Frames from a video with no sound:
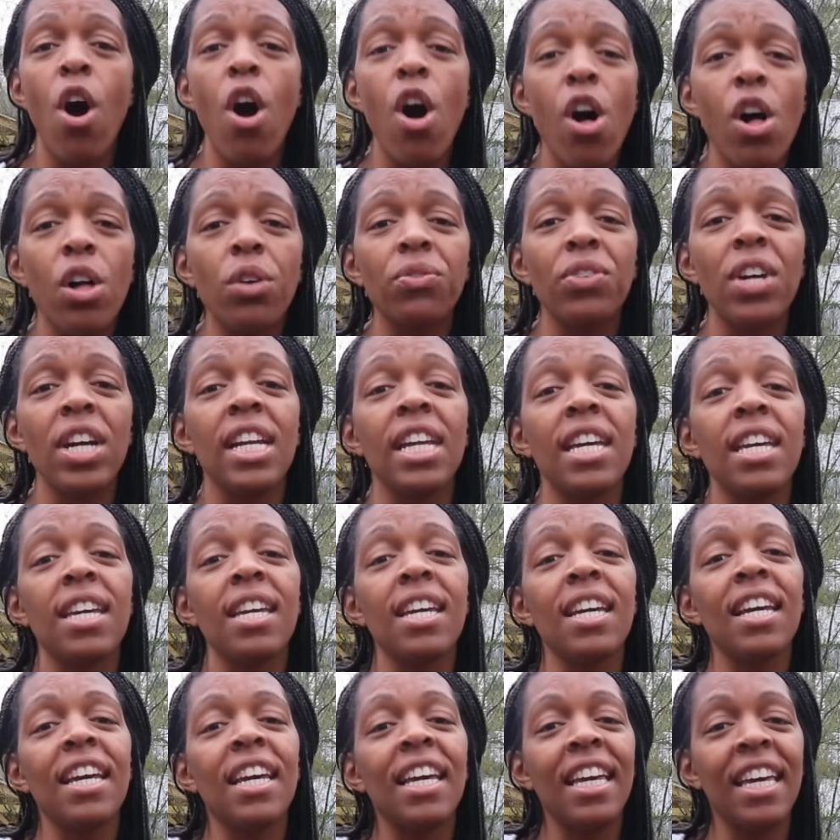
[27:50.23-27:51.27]

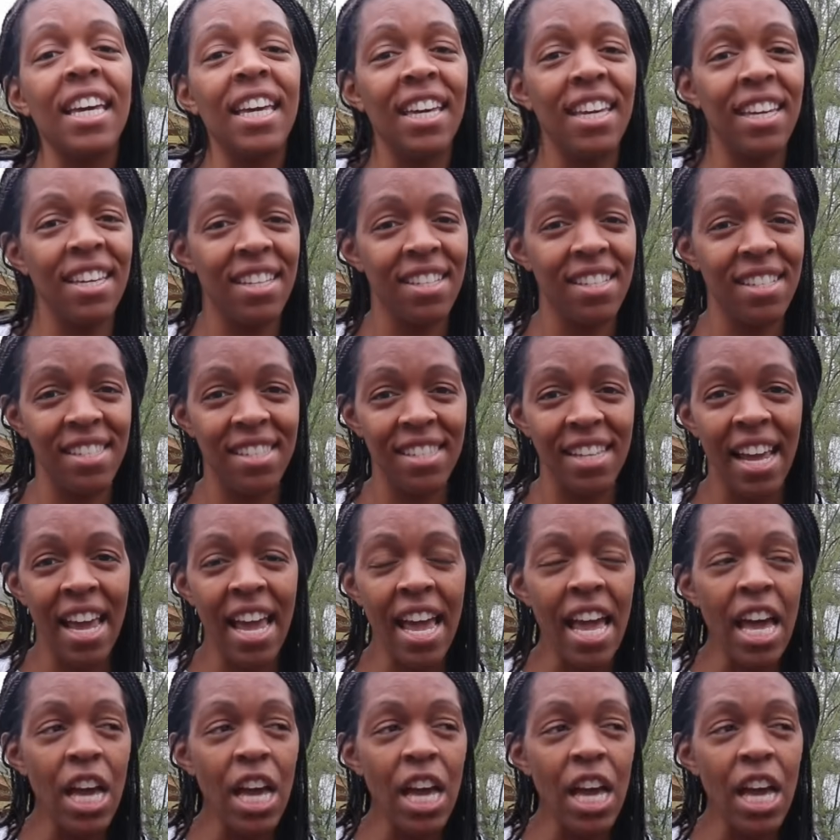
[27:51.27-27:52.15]
already is.